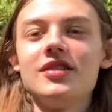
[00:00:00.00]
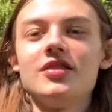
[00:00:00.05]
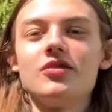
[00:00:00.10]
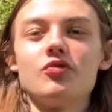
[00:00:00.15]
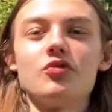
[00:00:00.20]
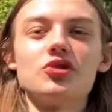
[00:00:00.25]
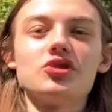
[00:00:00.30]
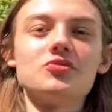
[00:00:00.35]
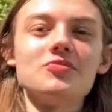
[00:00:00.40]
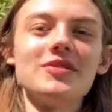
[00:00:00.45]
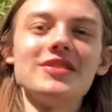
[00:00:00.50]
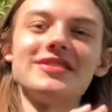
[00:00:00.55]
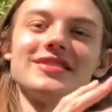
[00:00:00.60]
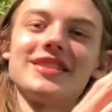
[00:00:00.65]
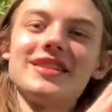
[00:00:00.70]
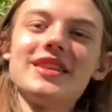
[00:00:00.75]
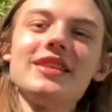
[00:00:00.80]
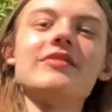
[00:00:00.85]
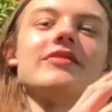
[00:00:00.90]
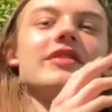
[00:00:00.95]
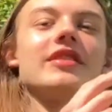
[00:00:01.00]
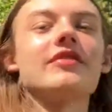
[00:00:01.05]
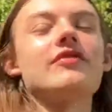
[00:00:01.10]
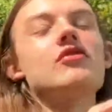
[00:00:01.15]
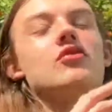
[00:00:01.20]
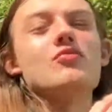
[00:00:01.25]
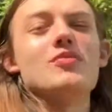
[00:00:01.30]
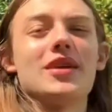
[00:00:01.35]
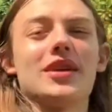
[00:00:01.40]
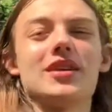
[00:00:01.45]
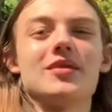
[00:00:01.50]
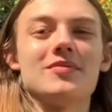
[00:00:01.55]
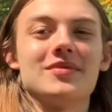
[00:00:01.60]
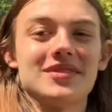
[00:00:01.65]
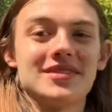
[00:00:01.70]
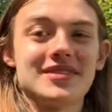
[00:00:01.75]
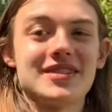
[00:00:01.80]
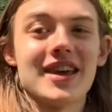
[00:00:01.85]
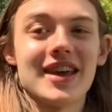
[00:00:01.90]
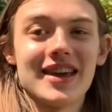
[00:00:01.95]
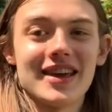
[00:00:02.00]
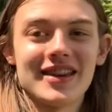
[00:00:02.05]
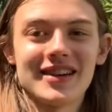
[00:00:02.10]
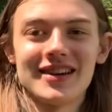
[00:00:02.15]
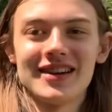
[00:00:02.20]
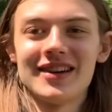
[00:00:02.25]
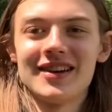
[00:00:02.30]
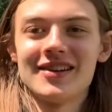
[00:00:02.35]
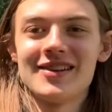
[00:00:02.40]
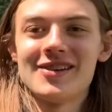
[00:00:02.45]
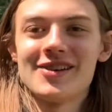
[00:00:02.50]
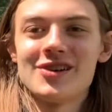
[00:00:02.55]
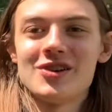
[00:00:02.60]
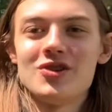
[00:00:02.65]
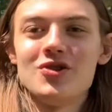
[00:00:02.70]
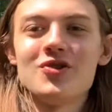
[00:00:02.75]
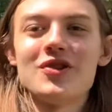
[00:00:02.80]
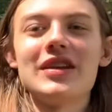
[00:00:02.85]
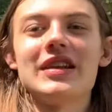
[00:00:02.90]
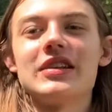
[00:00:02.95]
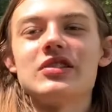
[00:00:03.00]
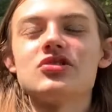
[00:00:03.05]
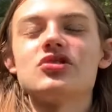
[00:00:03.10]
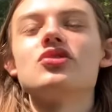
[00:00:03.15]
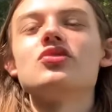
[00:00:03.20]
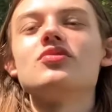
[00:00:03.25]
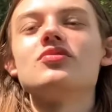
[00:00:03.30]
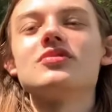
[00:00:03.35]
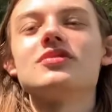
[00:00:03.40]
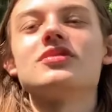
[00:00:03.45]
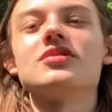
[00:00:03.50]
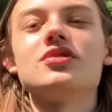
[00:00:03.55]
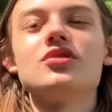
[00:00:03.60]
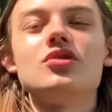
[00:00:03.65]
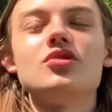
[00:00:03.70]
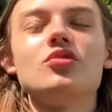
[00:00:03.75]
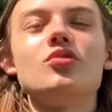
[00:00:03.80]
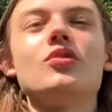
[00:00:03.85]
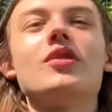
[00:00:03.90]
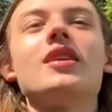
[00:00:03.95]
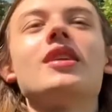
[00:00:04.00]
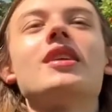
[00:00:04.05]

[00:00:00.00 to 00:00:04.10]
which means that even if you make a mistake, you can choose to